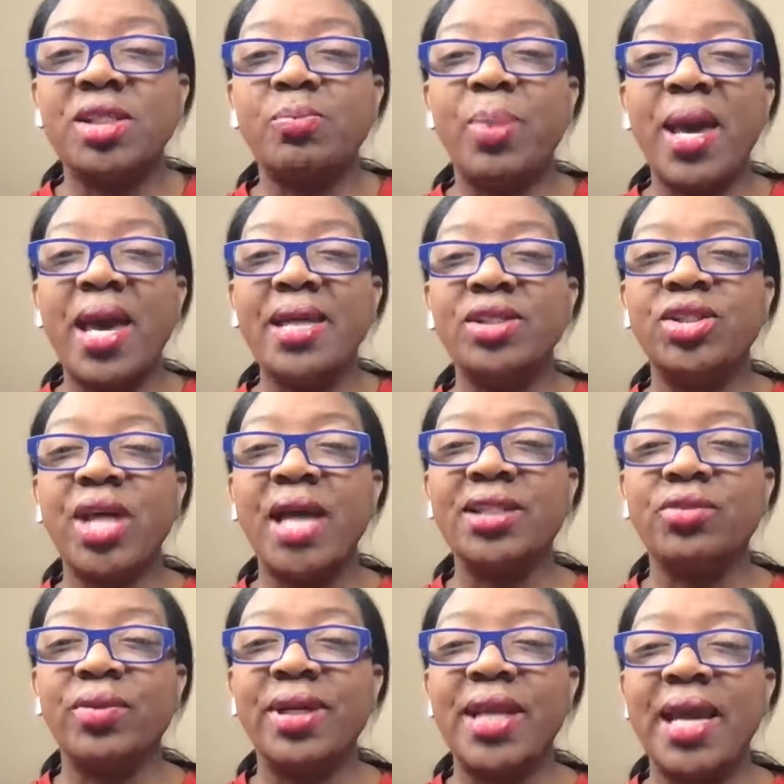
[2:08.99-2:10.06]
page,
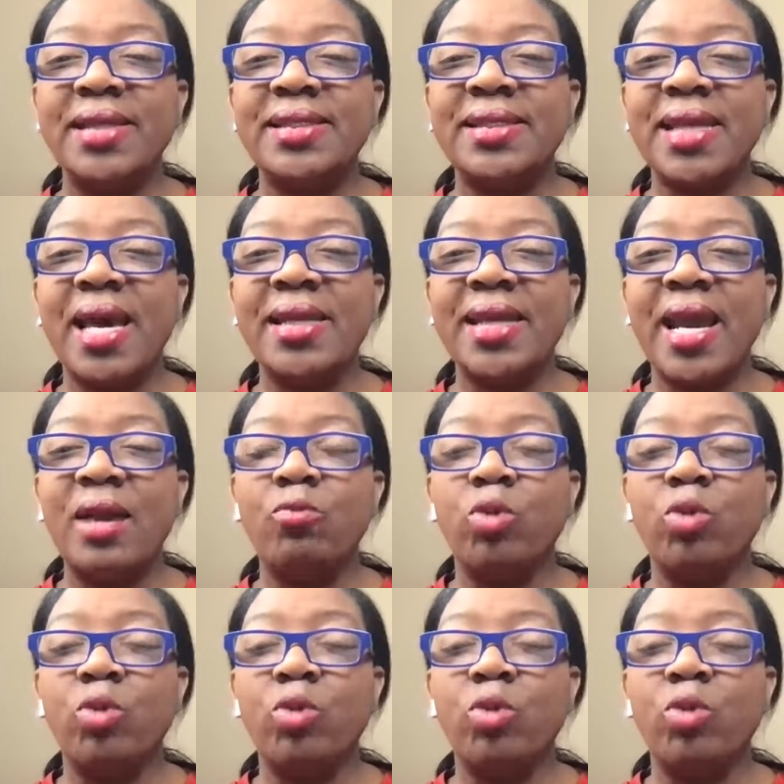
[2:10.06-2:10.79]
Dr. Renee Sunday.